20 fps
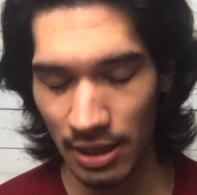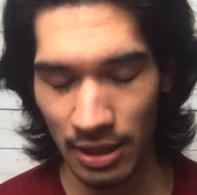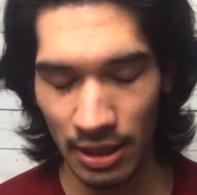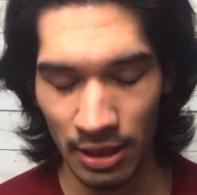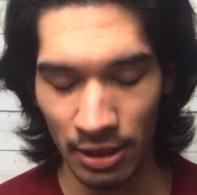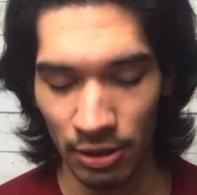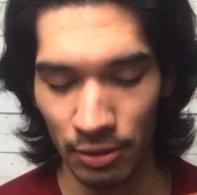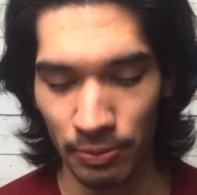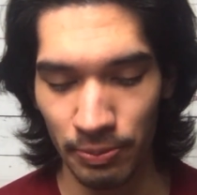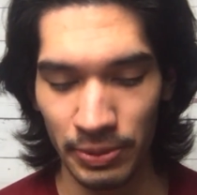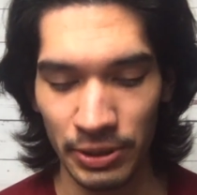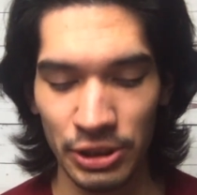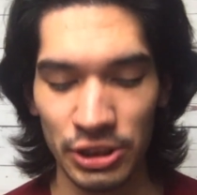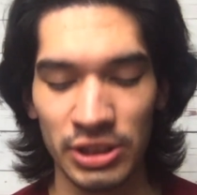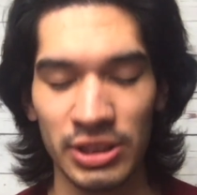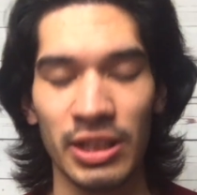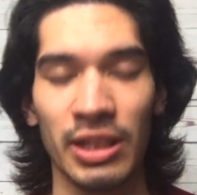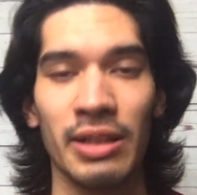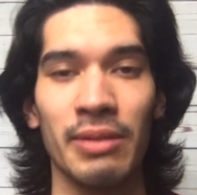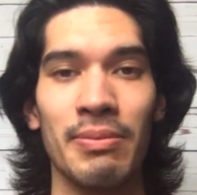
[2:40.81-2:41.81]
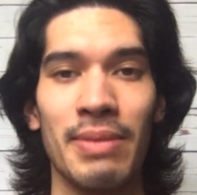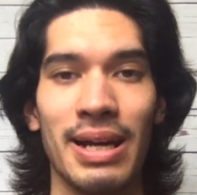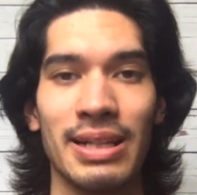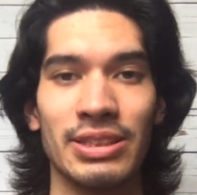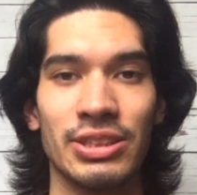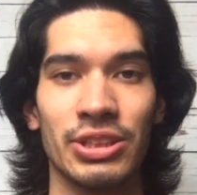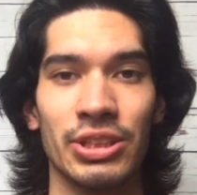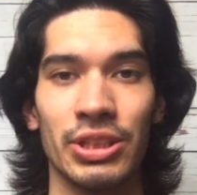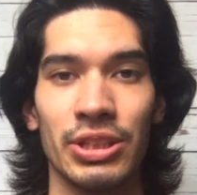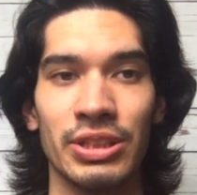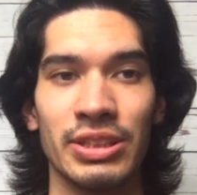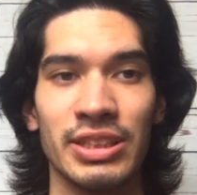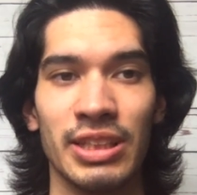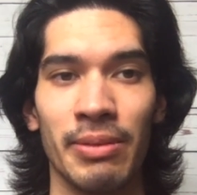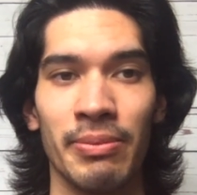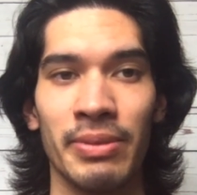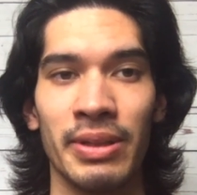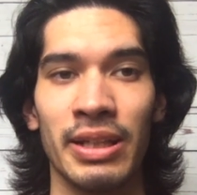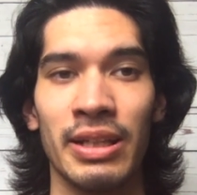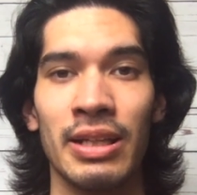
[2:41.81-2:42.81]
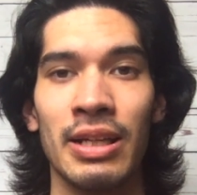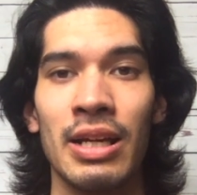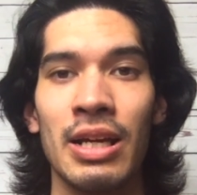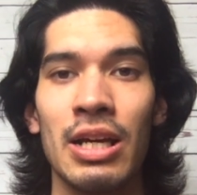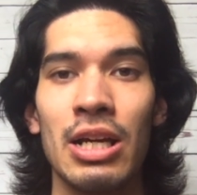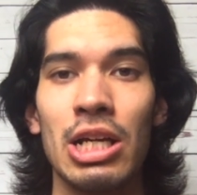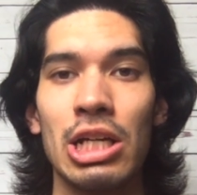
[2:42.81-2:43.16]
it'll be just like a massacre or something.